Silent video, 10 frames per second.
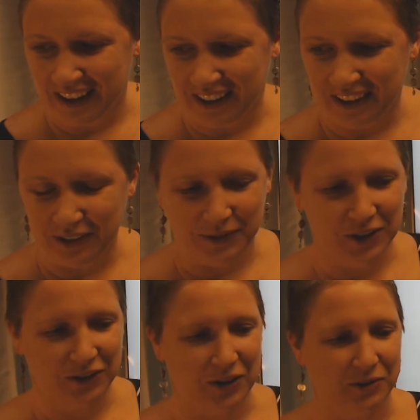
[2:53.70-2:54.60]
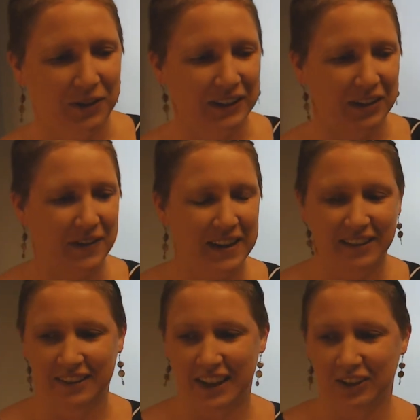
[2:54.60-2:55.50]
These folks are the friendly
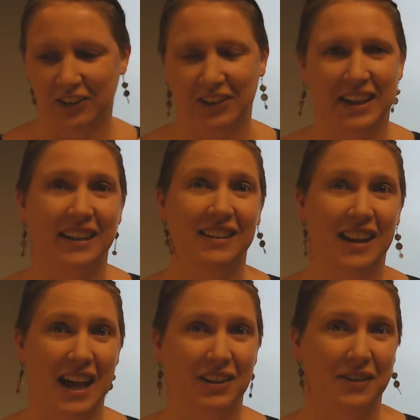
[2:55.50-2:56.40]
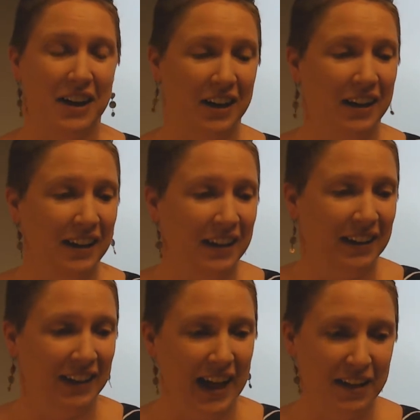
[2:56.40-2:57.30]
faces that you'll see at a lot of our
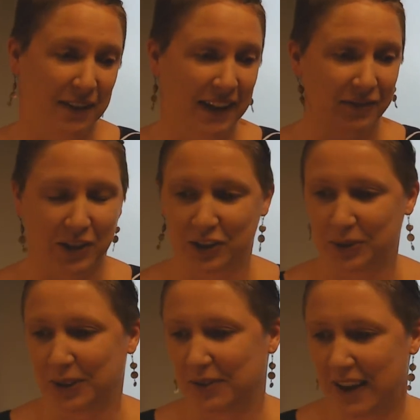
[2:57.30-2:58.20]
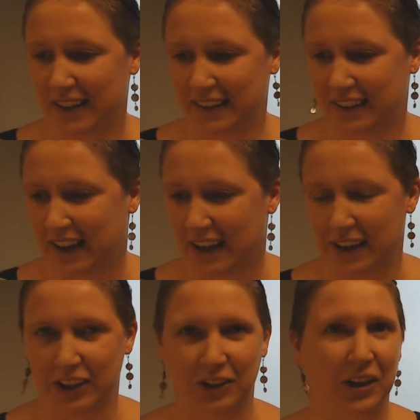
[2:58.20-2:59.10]
live and virtual events.
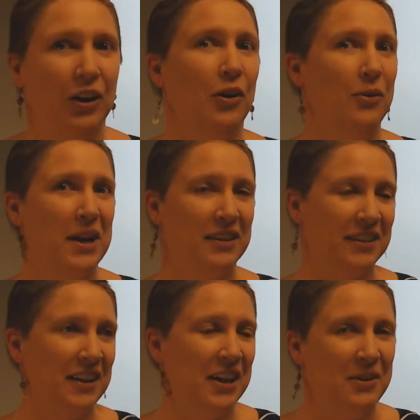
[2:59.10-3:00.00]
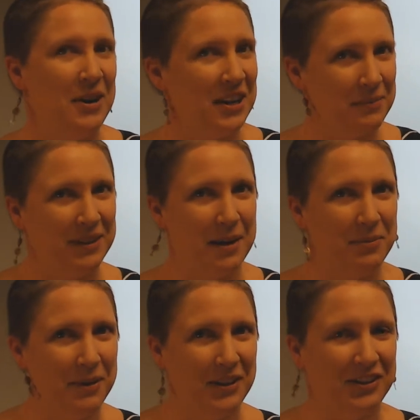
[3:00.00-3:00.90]
You can always walk up, tap
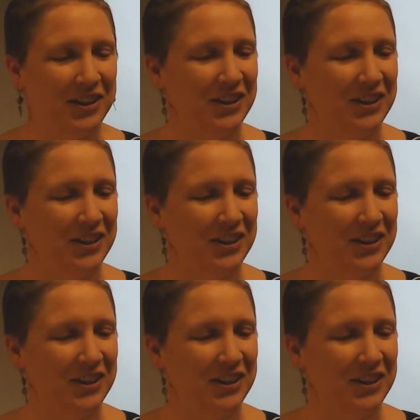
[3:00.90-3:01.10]
them on the shoulder,